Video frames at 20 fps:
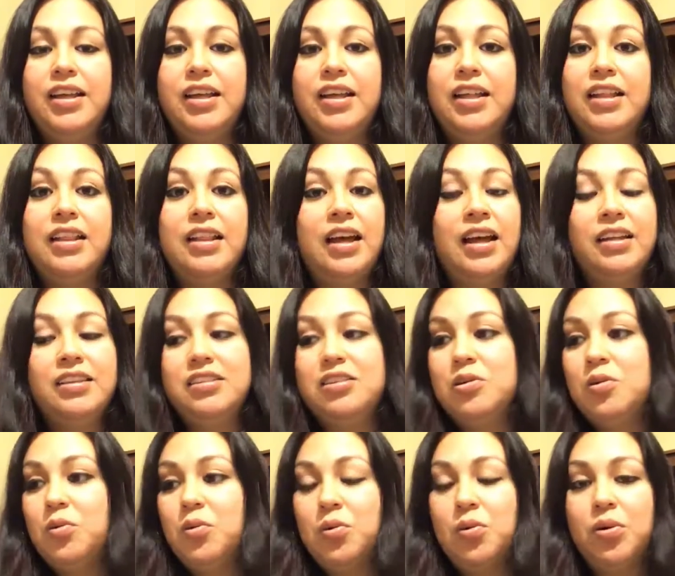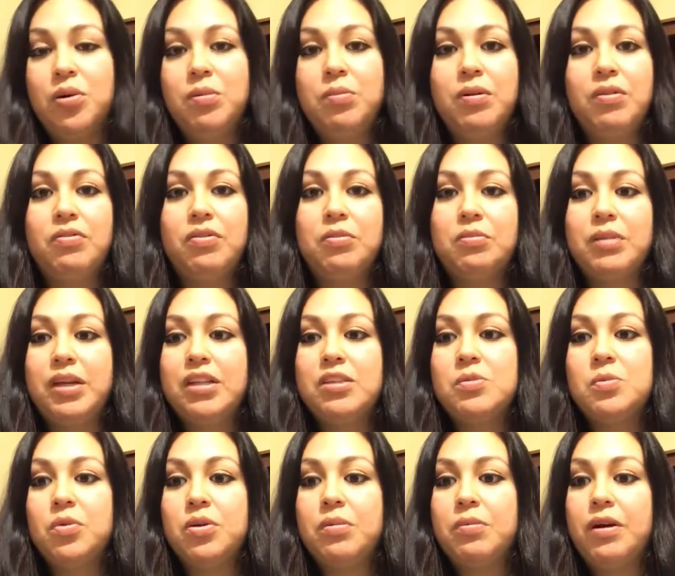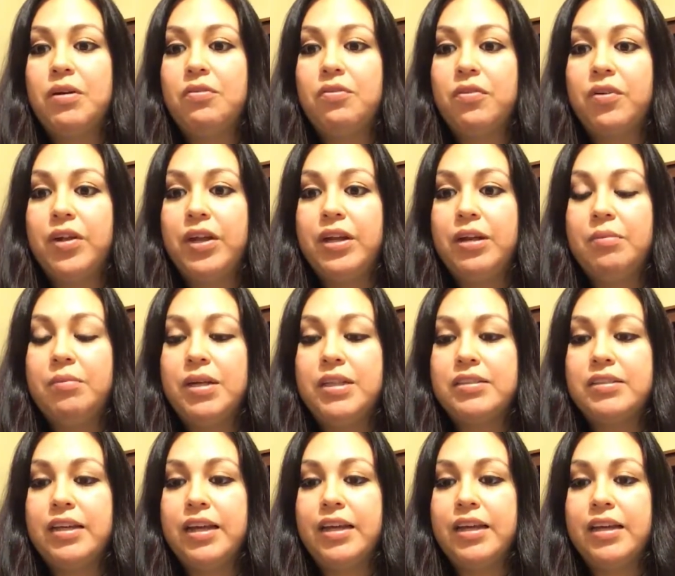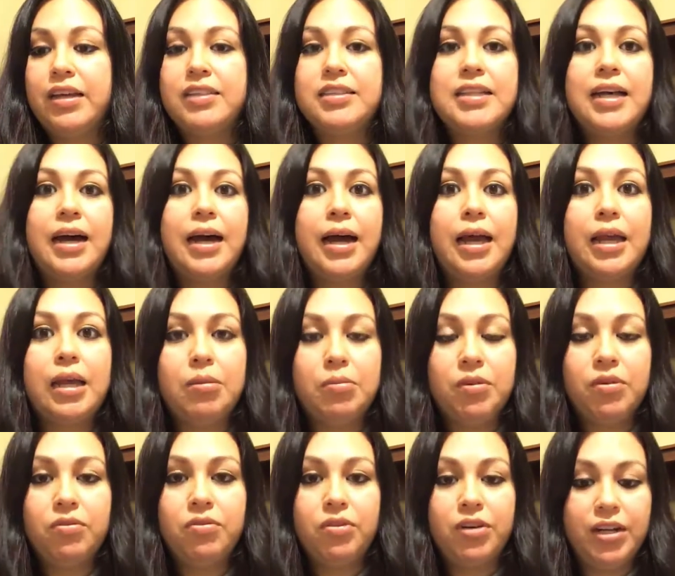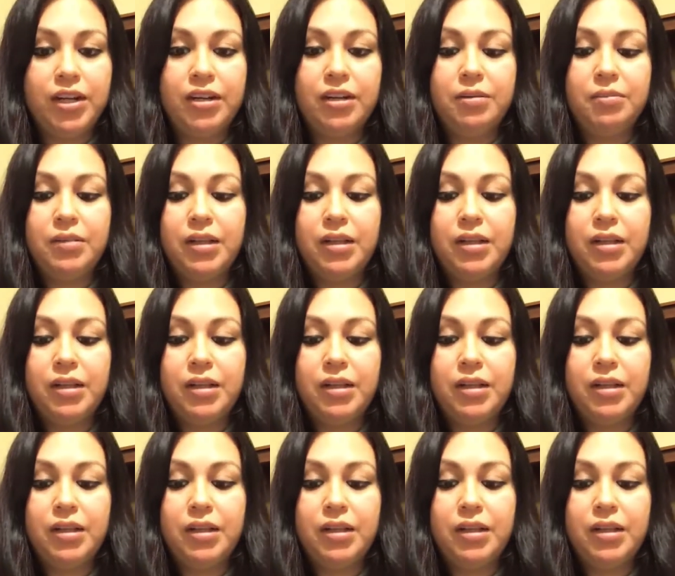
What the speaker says: And that's cool. But for me, it's more about freedom as like time freedom.